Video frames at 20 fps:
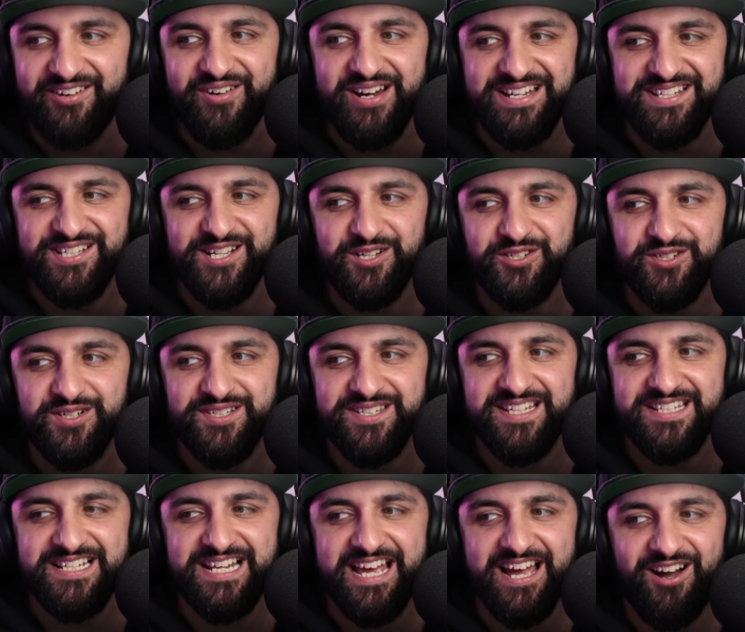Razor Ultra
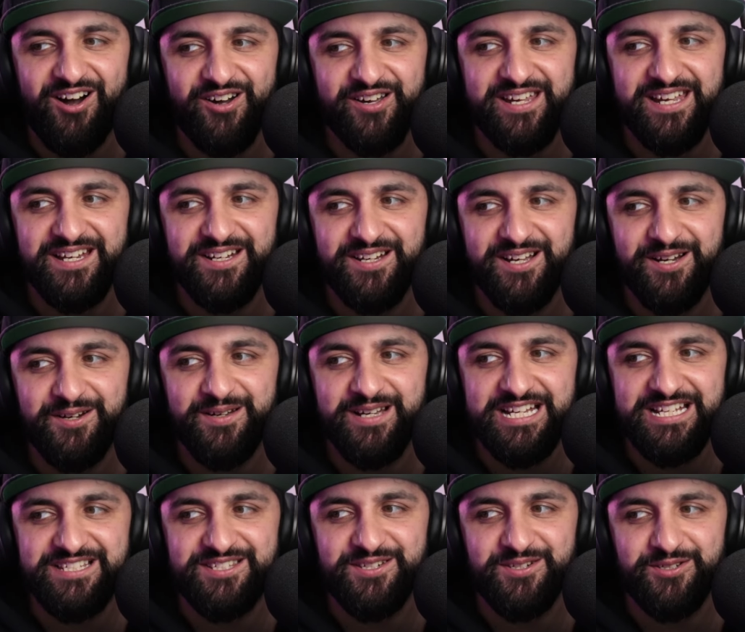says, let Hoggy know
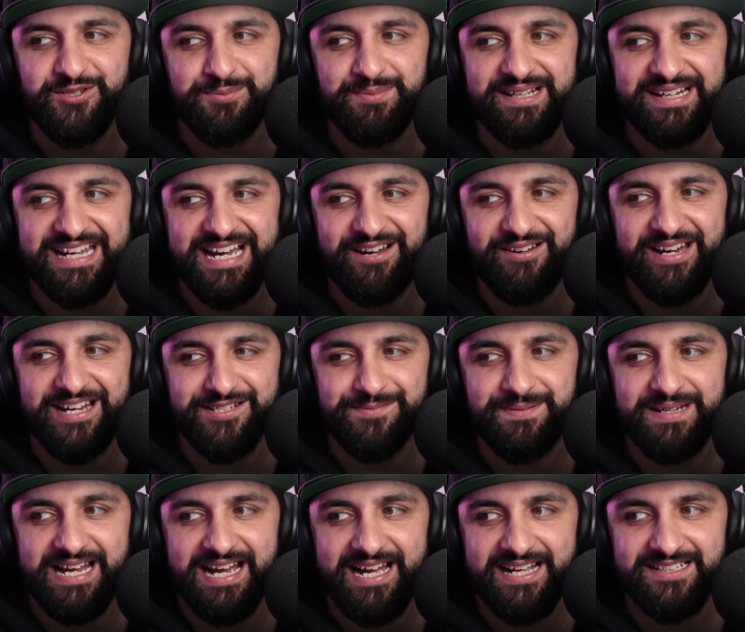his YouTube account has
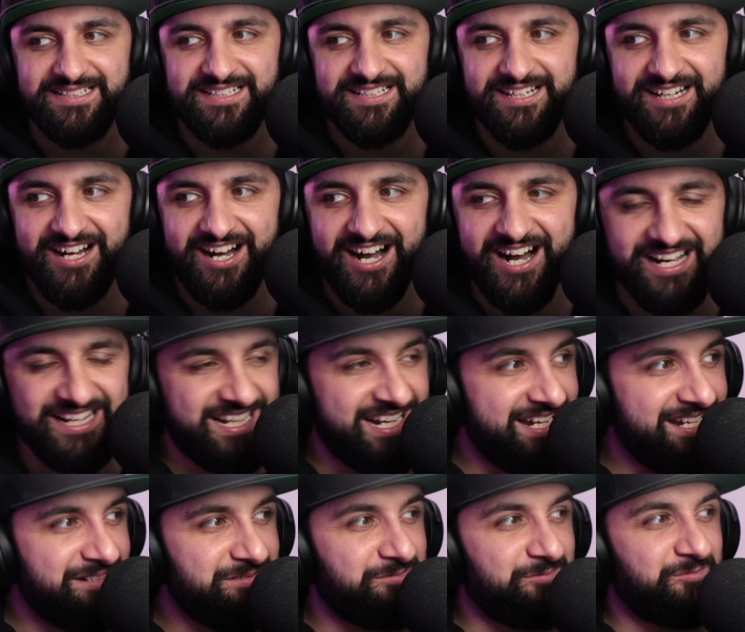been hacked.
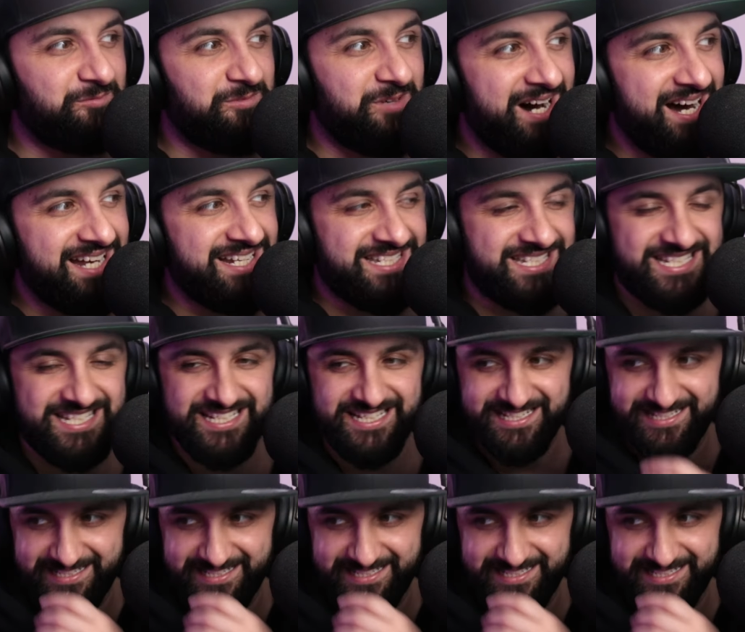Hoggy, what?